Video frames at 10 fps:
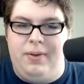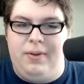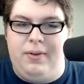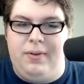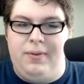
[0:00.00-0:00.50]

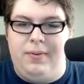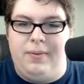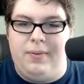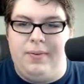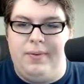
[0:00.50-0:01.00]

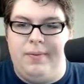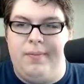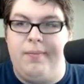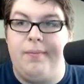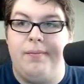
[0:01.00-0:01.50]

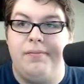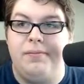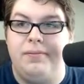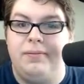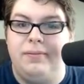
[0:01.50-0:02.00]

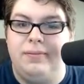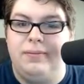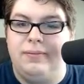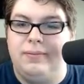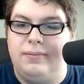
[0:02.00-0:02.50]

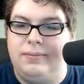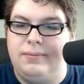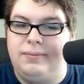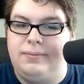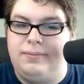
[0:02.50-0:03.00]

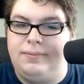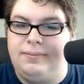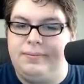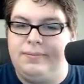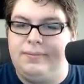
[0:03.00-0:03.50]

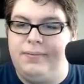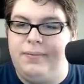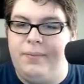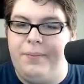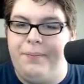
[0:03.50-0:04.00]

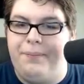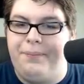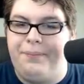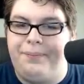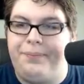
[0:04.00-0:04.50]

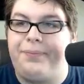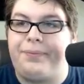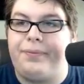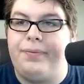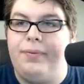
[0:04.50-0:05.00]

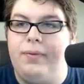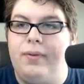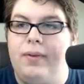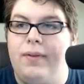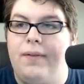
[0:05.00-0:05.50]
Nobody speaks.